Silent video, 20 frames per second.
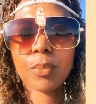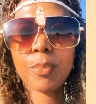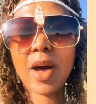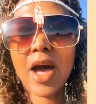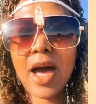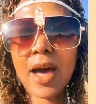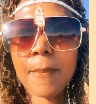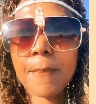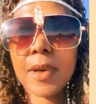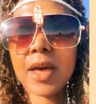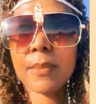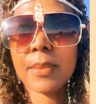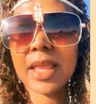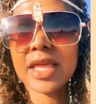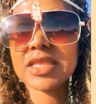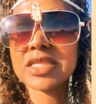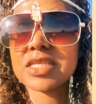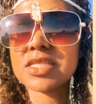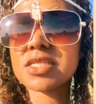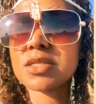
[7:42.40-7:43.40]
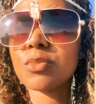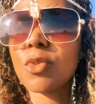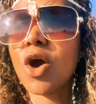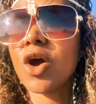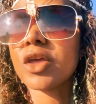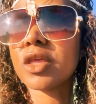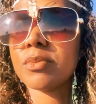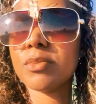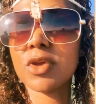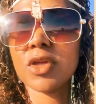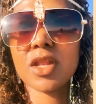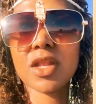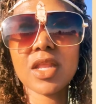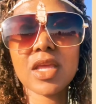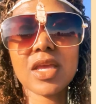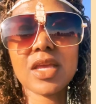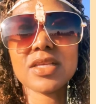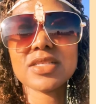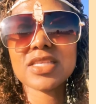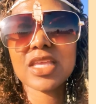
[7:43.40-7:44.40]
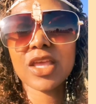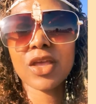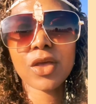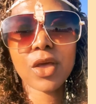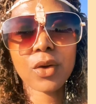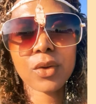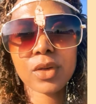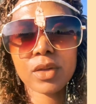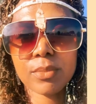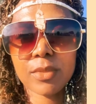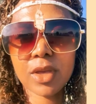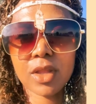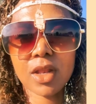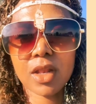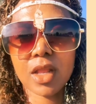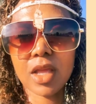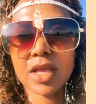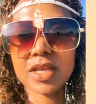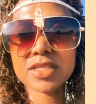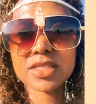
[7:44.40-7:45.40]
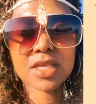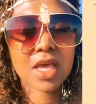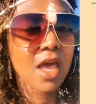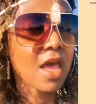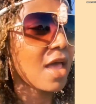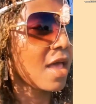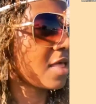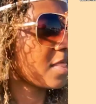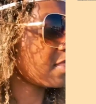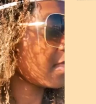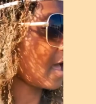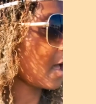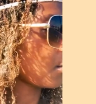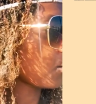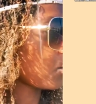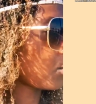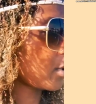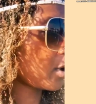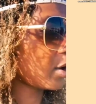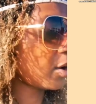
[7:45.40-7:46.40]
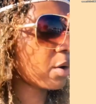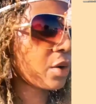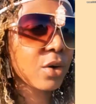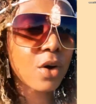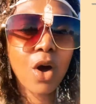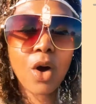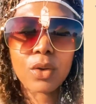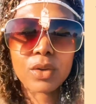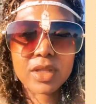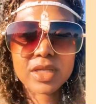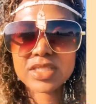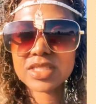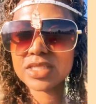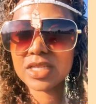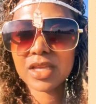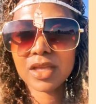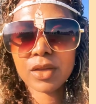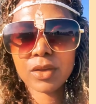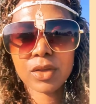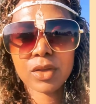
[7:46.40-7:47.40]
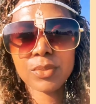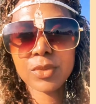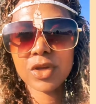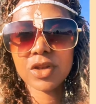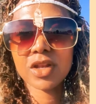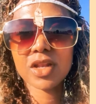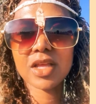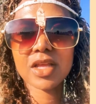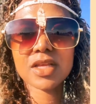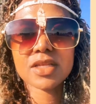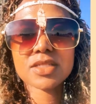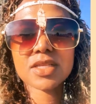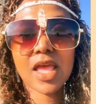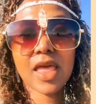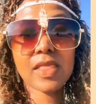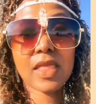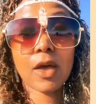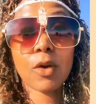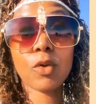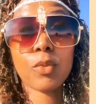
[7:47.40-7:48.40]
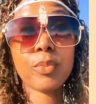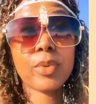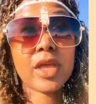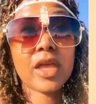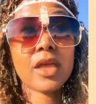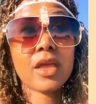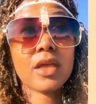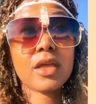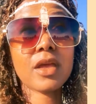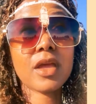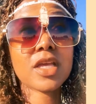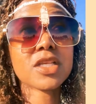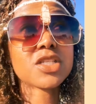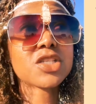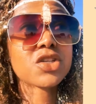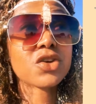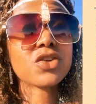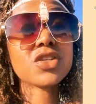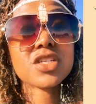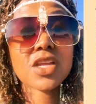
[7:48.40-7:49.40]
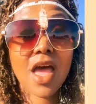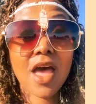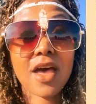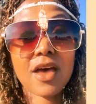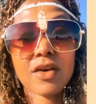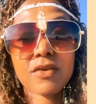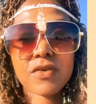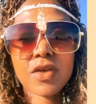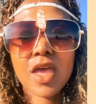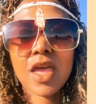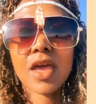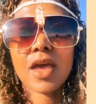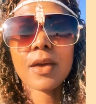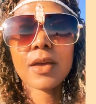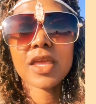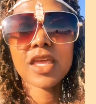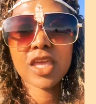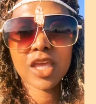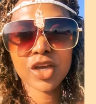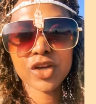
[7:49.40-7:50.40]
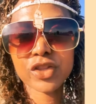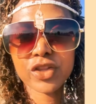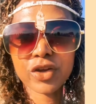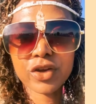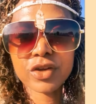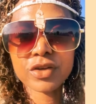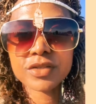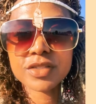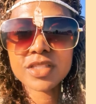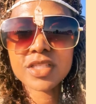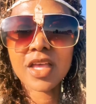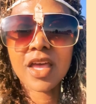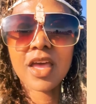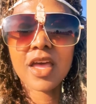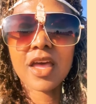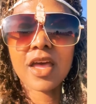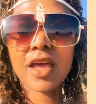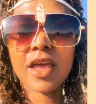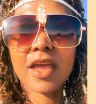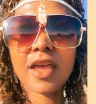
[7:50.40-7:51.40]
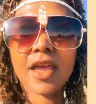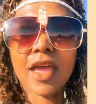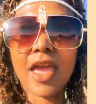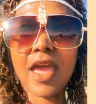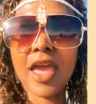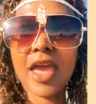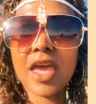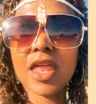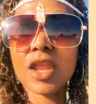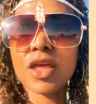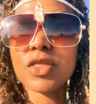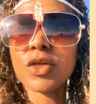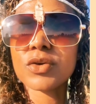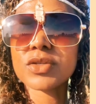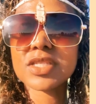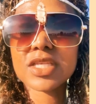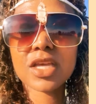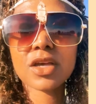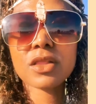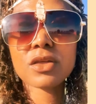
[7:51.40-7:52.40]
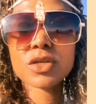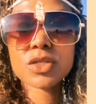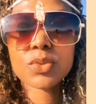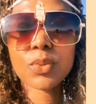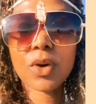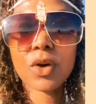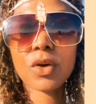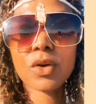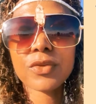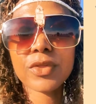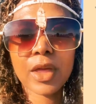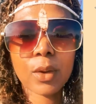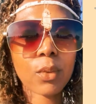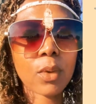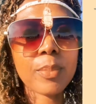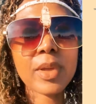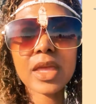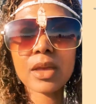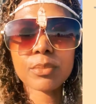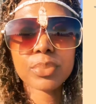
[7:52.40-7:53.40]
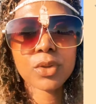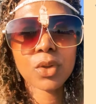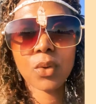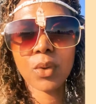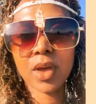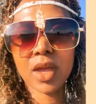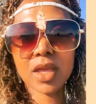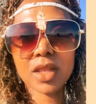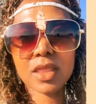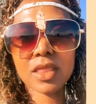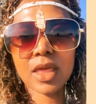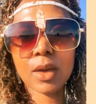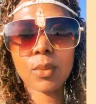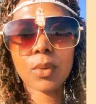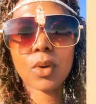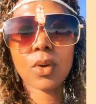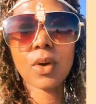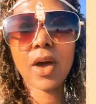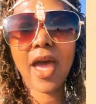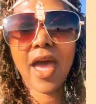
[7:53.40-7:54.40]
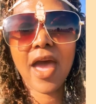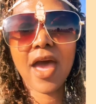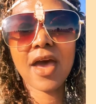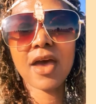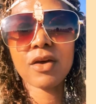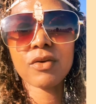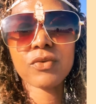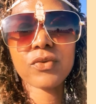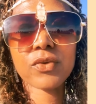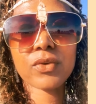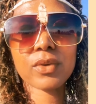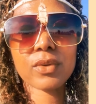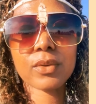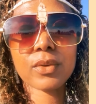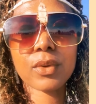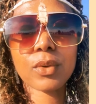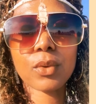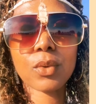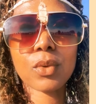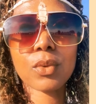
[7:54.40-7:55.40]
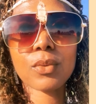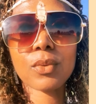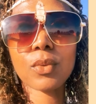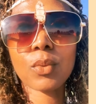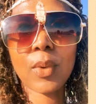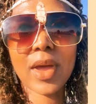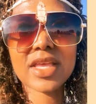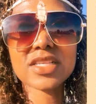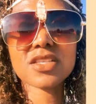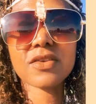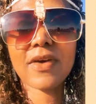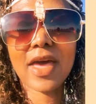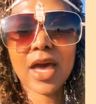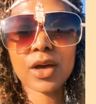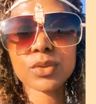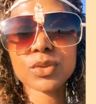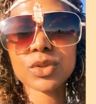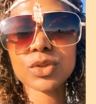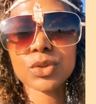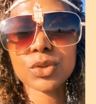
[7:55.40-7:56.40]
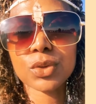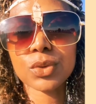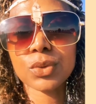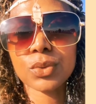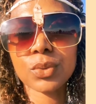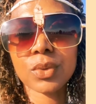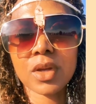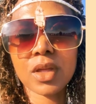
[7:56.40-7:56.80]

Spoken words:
pop up, like these small communities, eco communities, that will, holistic communities, and they will be in search of healers. And those healers will be employed. They will have ways of how to